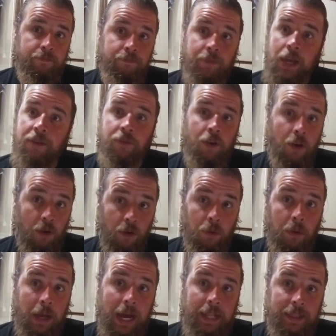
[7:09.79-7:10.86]
They've all
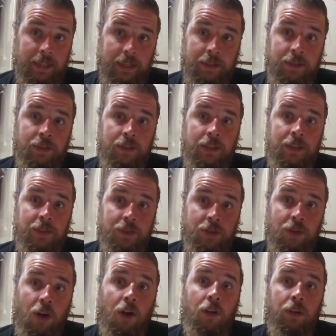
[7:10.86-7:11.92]
got this
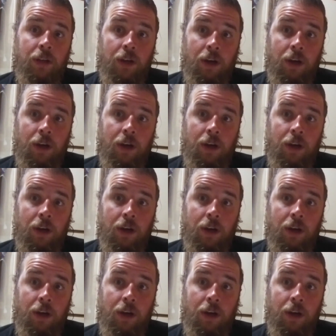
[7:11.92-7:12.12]
installed